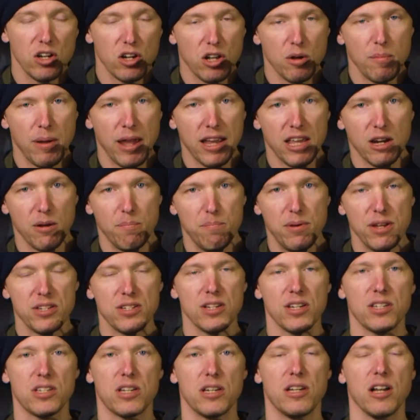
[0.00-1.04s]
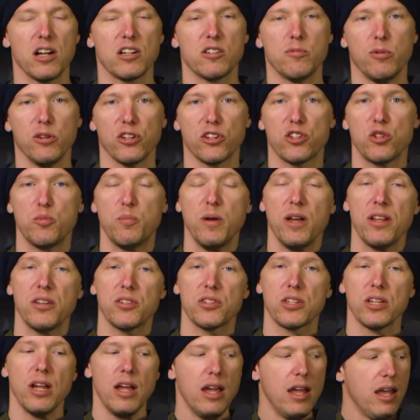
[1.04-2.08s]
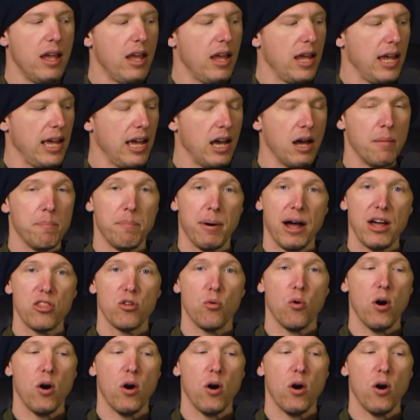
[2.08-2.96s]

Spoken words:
You can make it a business deductible expense. By the